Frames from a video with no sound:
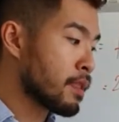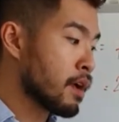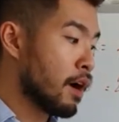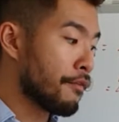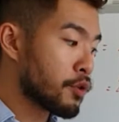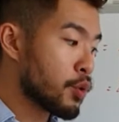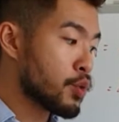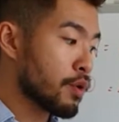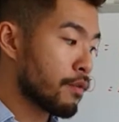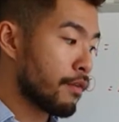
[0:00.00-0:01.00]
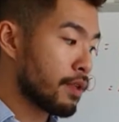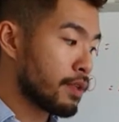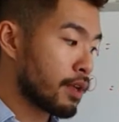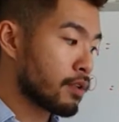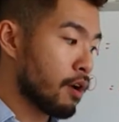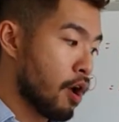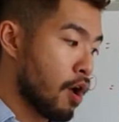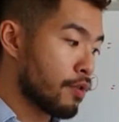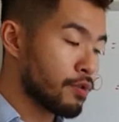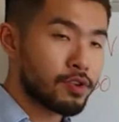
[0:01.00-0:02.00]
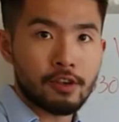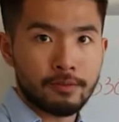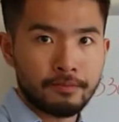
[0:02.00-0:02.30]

of 256 Hertz?